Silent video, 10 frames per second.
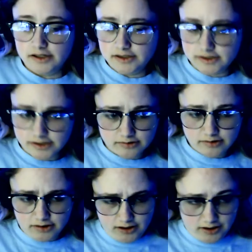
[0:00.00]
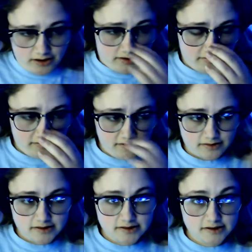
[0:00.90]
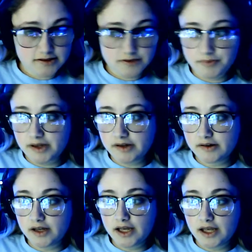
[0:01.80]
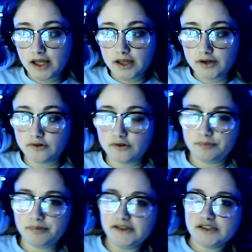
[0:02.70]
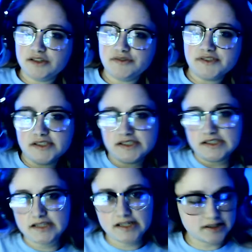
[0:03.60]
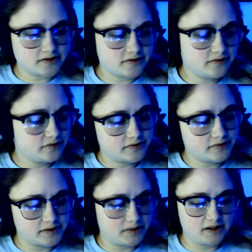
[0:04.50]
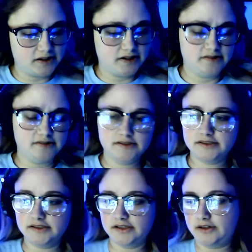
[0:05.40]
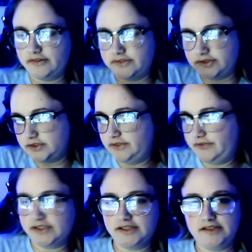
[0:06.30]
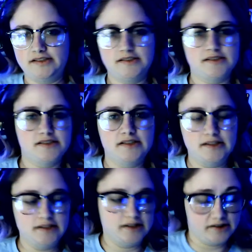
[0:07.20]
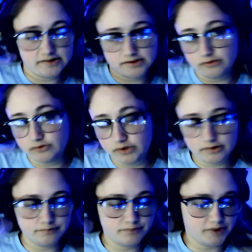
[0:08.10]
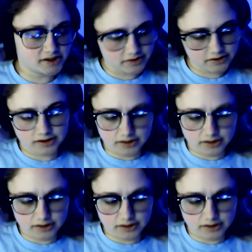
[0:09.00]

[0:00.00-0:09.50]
So, I think this is about you're a police officer, detective, something like that, and you know, you have to try and investigate this thing, and things go wrong, but it's a